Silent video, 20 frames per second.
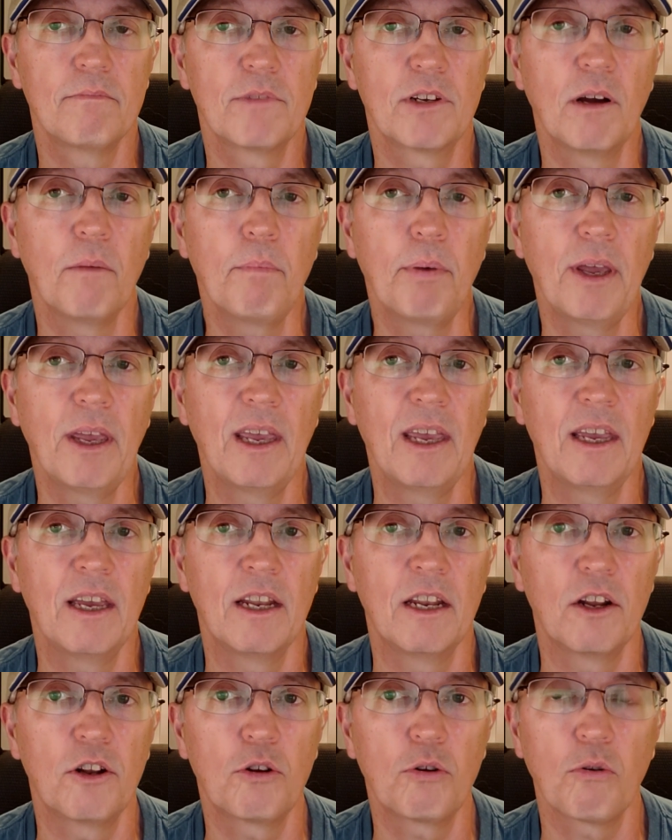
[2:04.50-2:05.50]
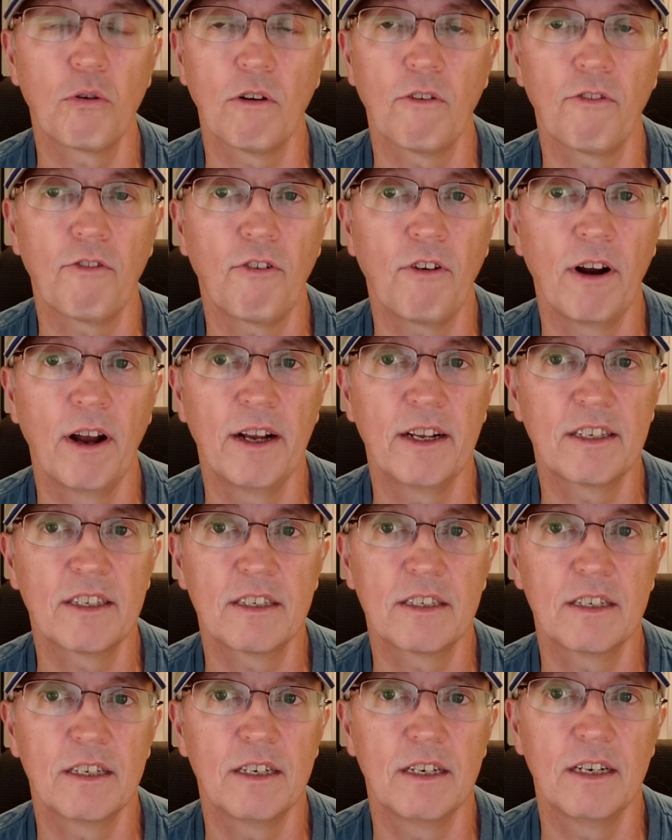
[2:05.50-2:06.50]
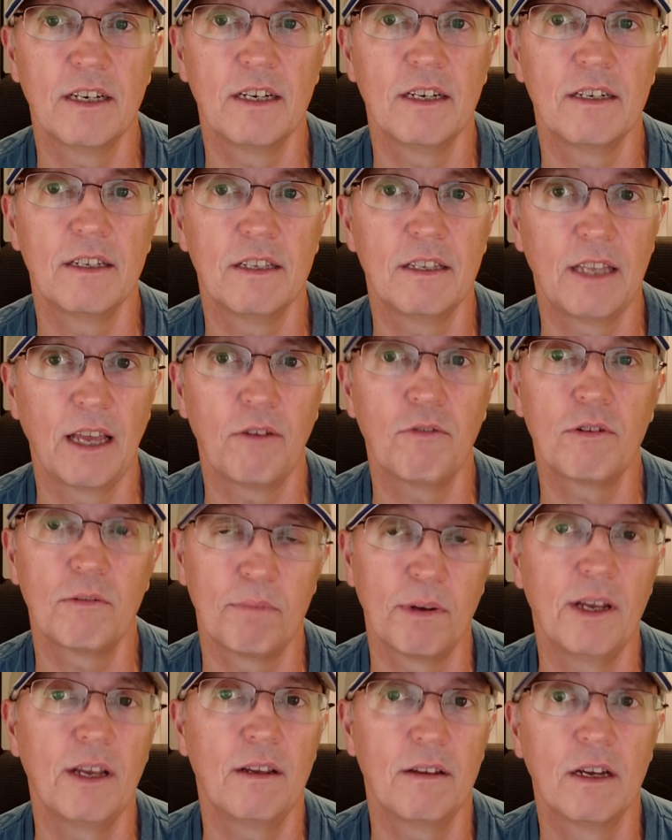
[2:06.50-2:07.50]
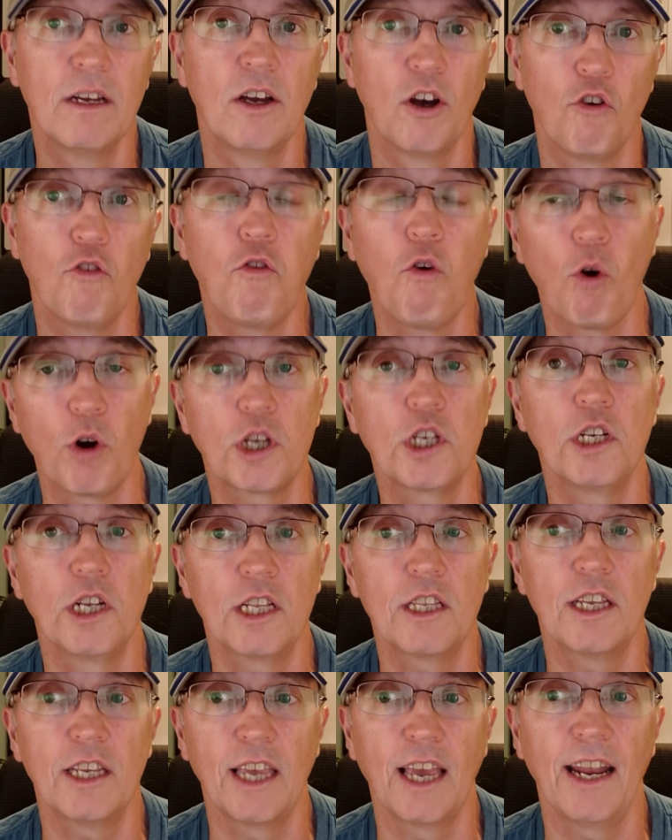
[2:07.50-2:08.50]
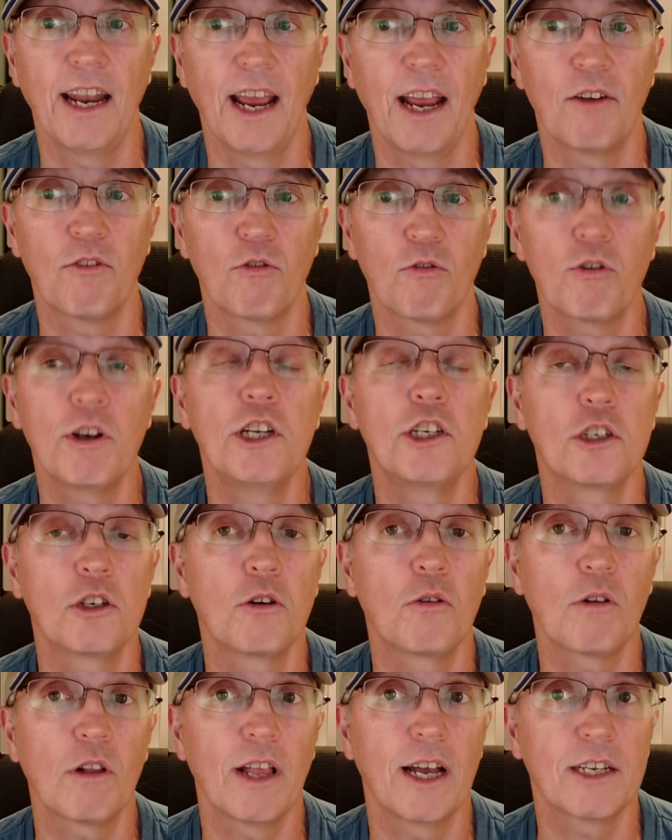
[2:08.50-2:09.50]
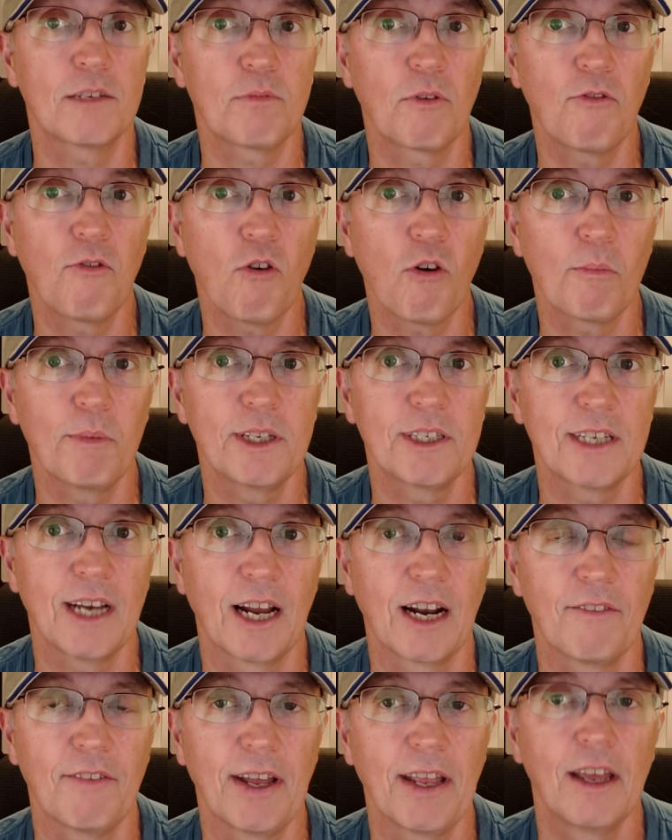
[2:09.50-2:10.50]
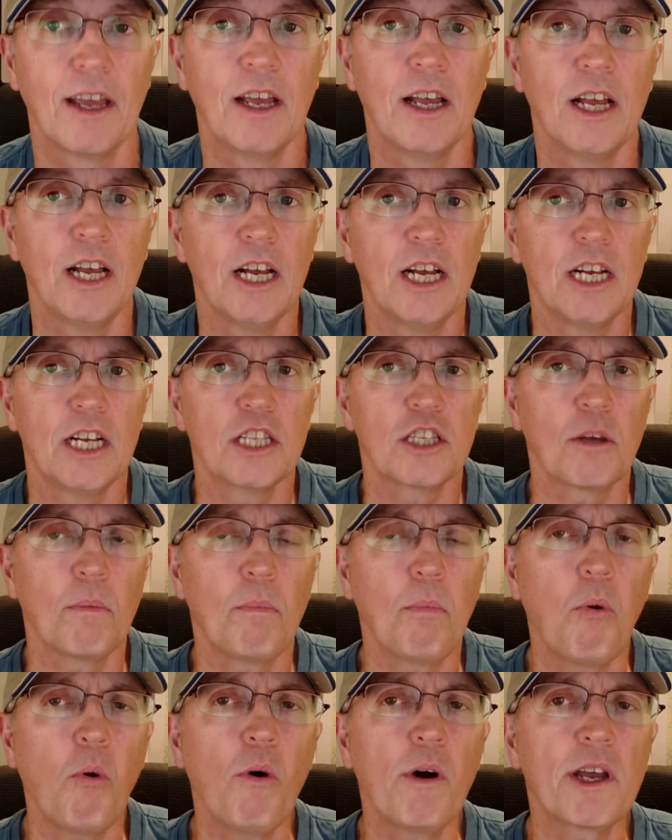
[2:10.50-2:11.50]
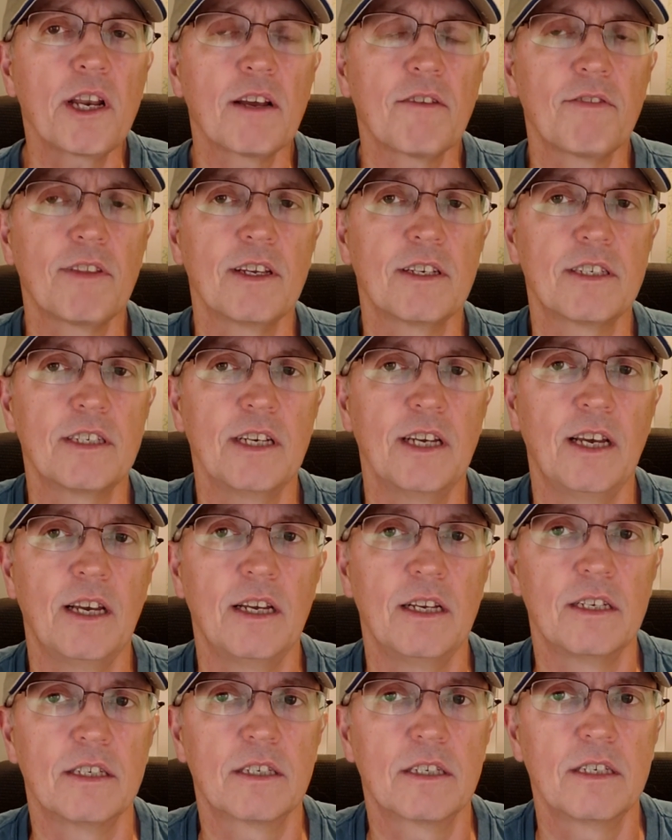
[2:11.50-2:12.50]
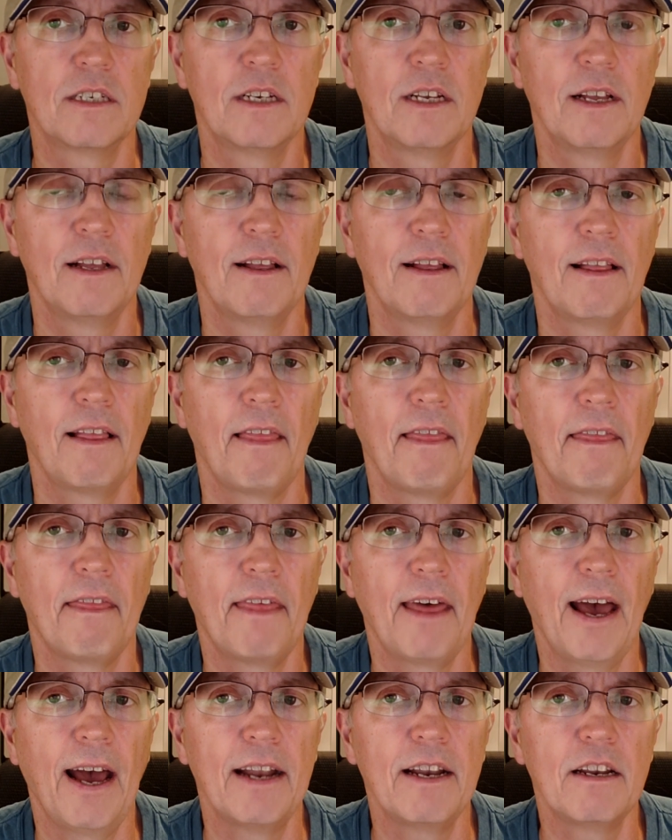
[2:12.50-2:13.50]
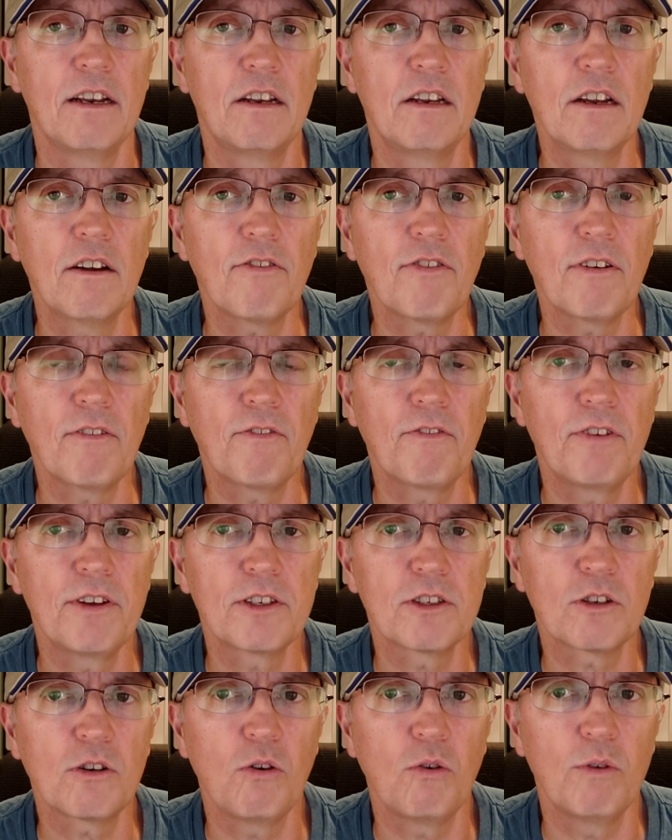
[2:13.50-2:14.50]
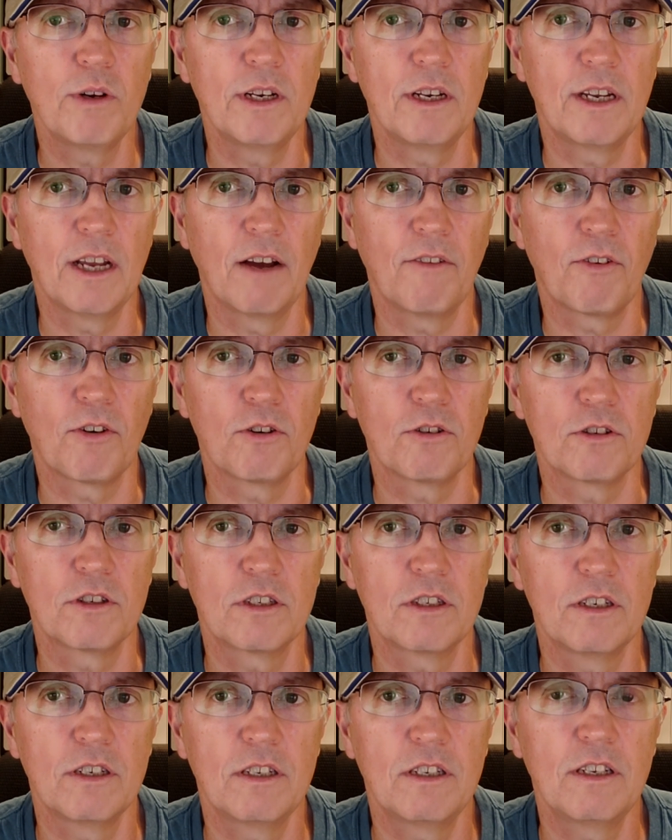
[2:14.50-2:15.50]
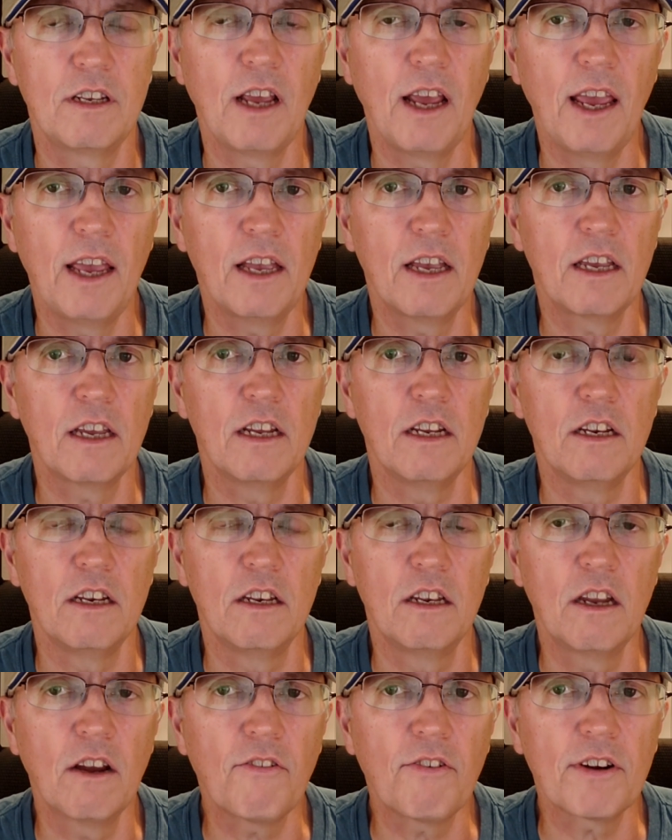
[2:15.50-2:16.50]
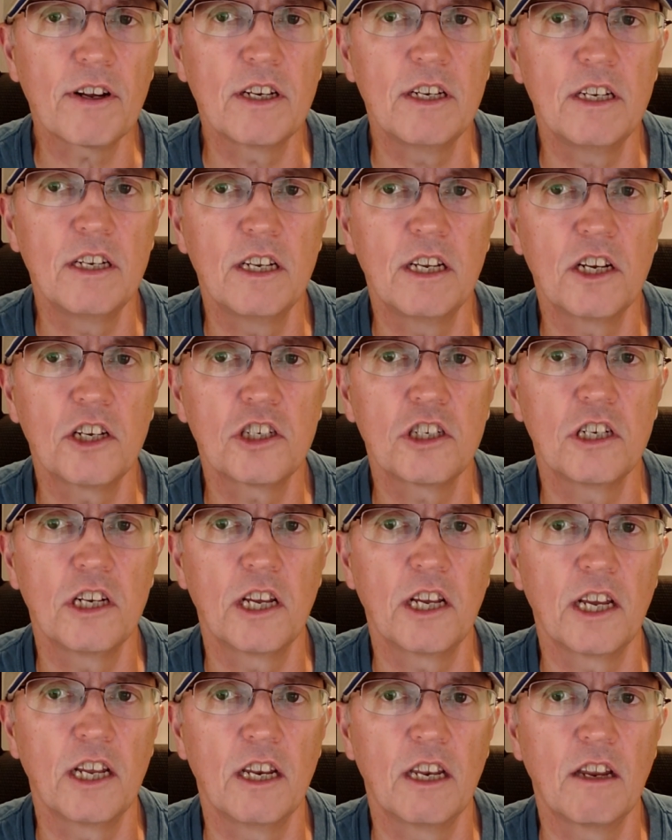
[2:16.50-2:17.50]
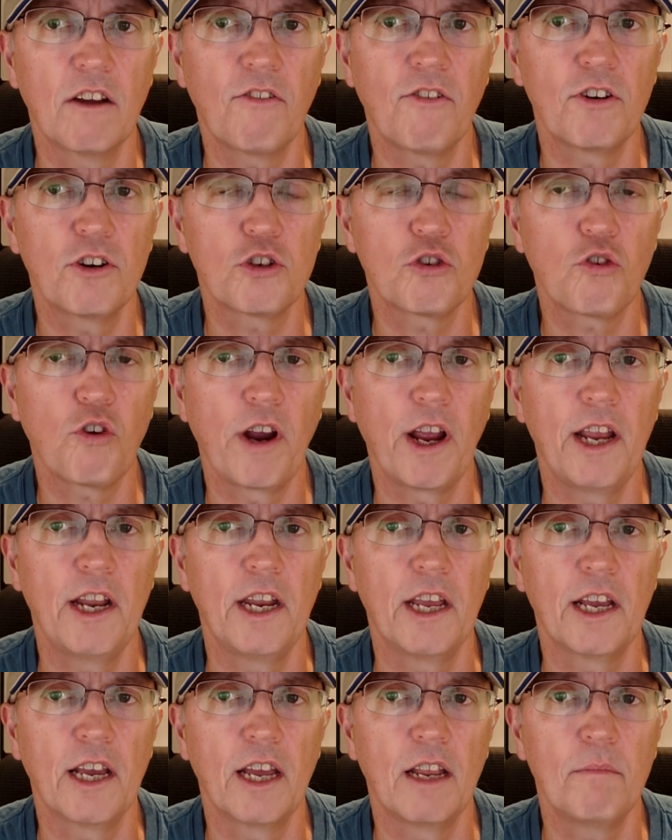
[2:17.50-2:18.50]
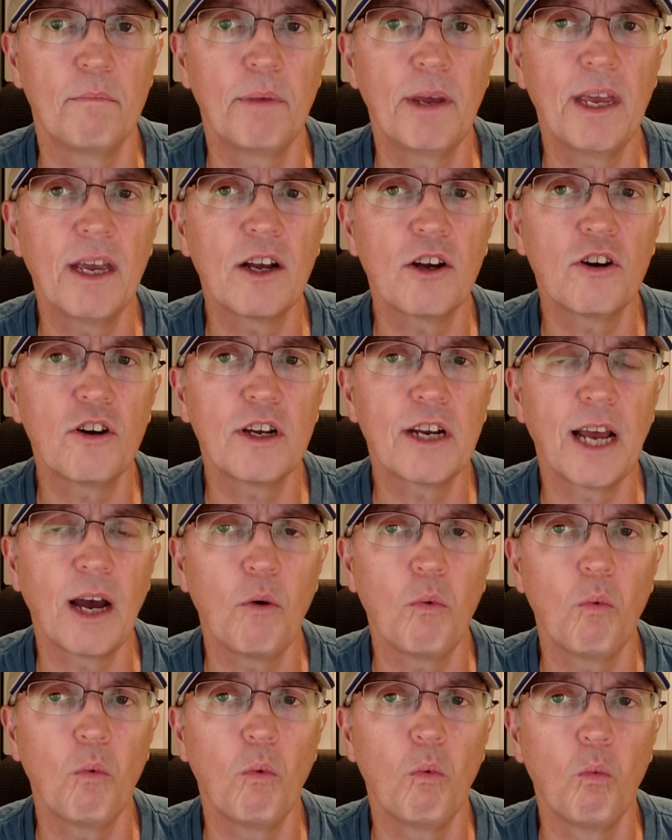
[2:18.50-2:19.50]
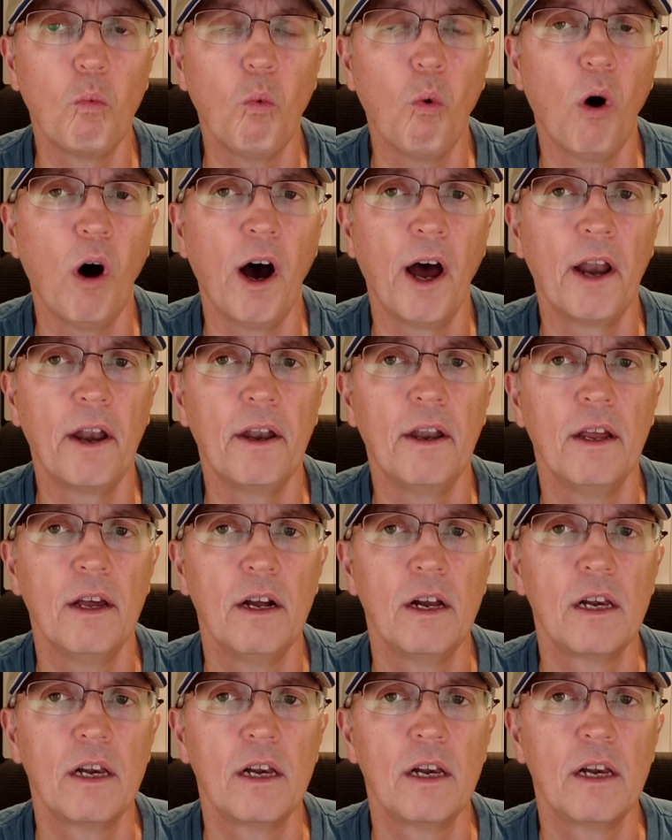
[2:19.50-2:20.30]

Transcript: compete in the Tour de France, they would be fortunate to get a regional class performance out of it. The point of this is that different physical endeavors take different conditioning and different training, and being good at one